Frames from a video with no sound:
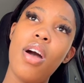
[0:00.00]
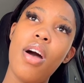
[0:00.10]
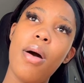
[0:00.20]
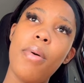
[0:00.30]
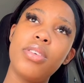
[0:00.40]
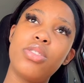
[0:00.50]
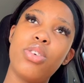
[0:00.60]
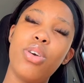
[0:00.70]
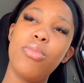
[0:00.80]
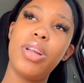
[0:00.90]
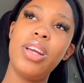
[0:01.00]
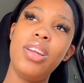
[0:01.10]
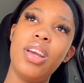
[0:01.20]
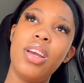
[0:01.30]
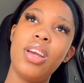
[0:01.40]
I was just home
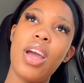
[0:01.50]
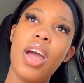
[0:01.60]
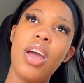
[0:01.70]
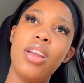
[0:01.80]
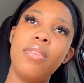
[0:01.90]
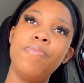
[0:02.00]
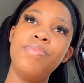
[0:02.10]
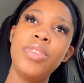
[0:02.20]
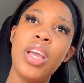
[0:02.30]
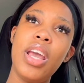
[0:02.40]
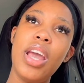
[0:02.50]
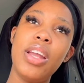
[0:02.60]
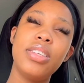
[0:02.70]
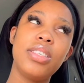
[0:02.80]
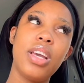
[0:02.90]
cleaning and
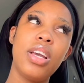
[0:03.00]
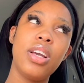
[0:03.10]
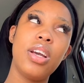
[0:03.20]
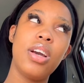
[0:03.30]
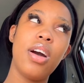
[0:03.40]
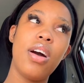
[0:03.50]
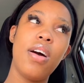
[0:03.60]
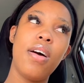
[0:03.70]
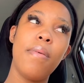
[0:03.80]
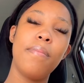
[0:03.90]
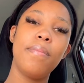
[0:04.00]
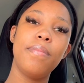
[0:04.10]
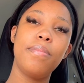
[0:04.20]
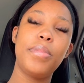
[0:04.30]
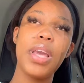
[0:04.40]
editing.
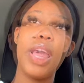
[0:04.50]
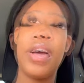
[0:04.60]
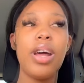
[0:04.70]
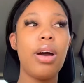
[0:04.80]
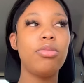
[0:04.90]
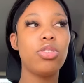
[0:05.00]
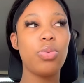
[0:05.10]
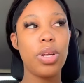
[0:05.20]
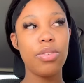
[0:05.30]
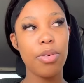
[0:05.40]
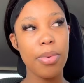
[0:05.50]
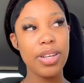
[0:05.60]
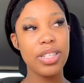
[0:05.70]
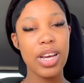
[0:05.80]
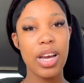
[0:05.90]
But yeah, right now I'm just waiting for my
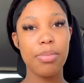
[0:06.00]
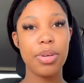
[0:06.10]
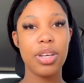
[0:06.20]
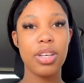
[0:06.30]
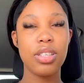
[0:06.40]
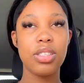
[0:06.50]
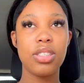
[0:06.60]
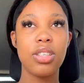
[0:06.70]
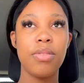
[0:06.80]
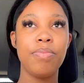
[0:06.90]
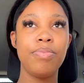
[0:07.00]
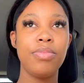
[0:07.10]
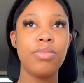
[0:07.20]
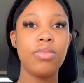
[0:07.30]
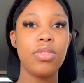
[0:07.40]
dad because
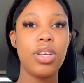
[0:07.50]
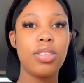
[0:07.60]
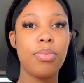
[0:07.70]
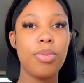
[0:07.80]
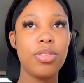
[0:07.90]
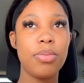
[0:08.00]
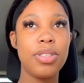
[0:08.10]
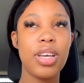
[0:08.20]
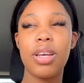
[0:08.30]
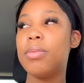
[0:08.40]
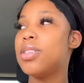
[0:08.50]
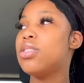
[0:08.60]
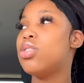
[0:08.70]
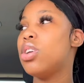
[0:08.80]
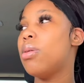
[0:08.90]
he's supposed to be taking me
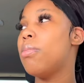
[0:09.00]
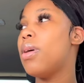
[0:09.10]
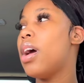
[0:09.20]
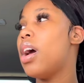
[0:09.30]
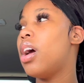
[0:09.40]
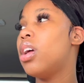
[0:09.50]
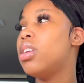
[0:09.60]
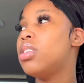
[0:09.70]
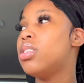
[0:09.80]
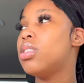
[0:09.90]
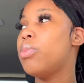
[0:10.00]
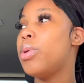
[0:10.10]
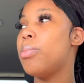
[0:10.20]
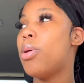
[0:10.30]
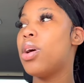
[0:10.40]
to gym, and
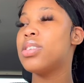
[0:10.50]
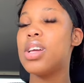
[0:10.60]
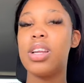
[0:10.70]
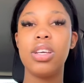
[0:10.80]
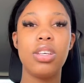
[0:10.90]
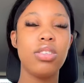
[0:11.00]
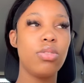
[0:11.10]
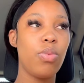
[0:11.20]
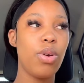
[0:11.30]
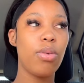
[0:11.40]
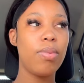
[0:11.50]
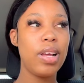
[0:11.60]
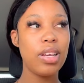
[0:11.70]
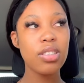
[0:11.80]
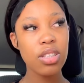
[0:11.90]
we passed at his
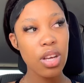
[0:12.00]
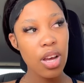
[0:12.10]
workplace.